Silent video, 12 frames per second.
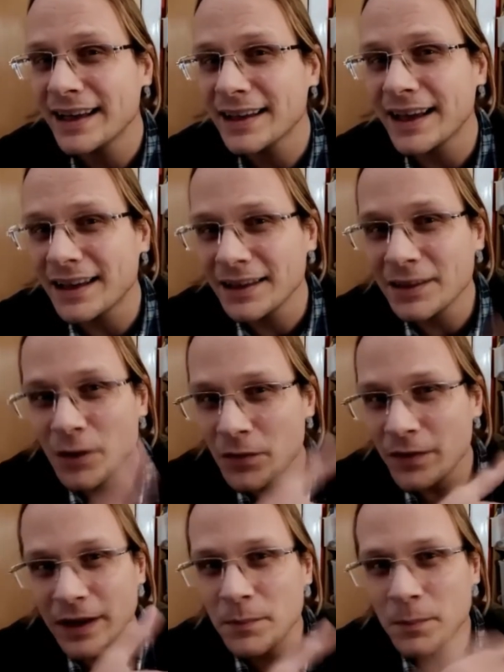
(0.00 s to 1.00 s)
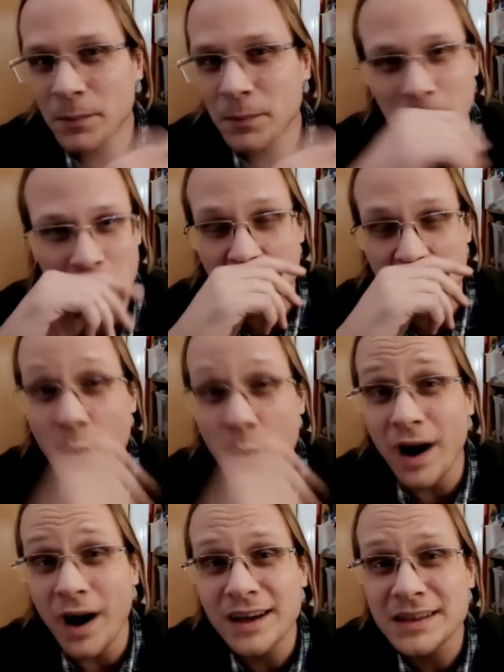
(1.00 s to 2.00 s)
like a lot of it
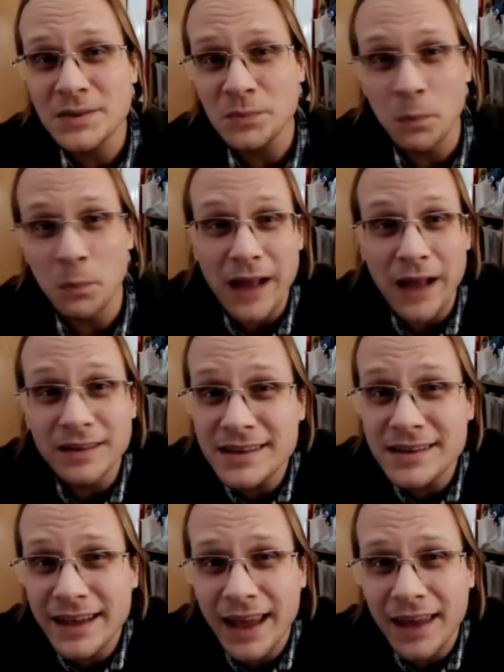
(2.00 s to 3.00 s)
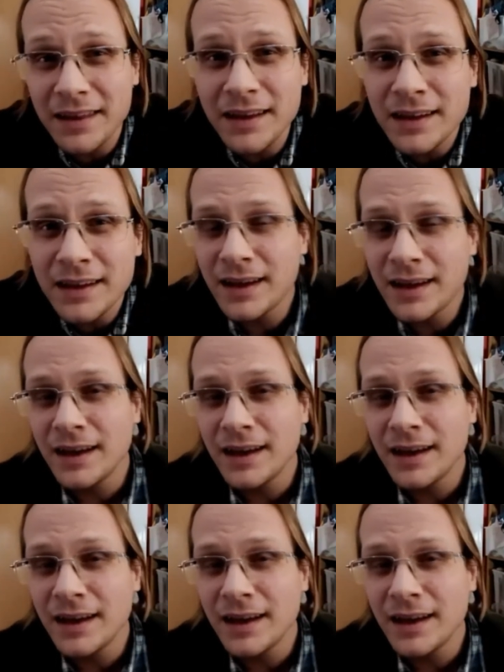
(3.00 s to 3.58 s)
works well together.